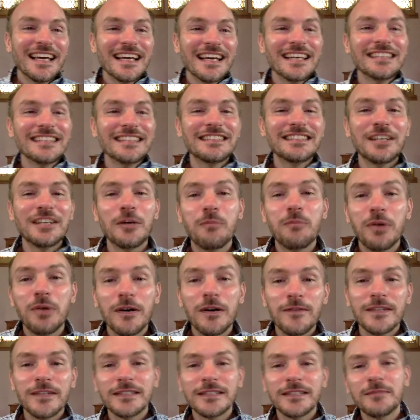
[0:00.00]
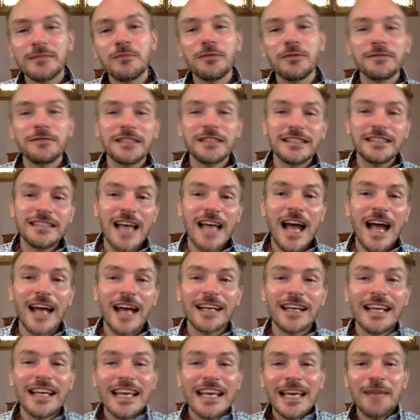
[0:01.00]
until Purvis moved
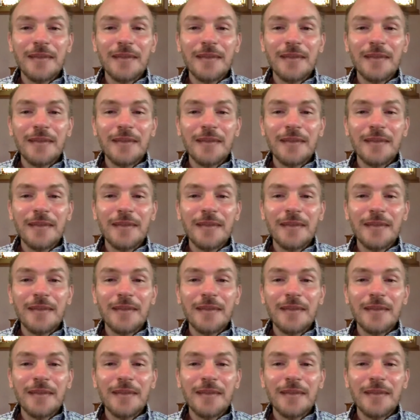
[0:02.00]
aside